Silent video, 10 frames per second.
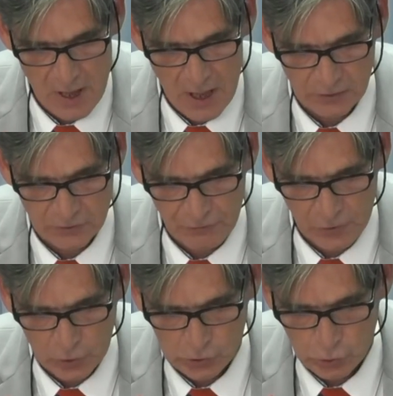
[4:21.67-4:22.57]
and of the
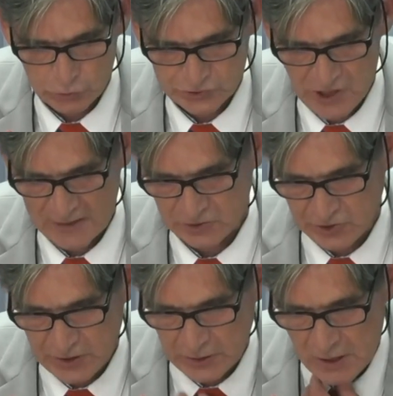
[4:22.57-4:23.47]
cruel
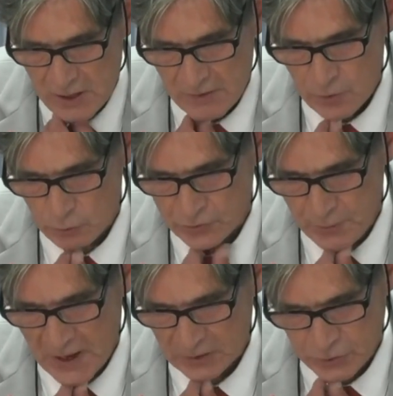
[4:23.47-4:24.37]
tragedy that was
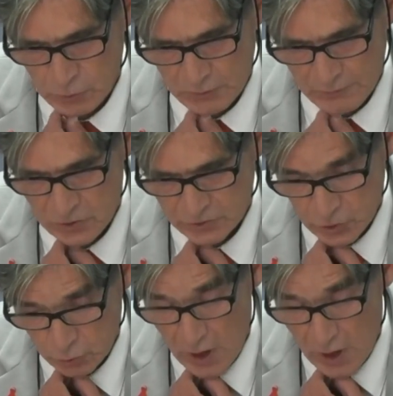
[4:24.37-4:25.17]
about to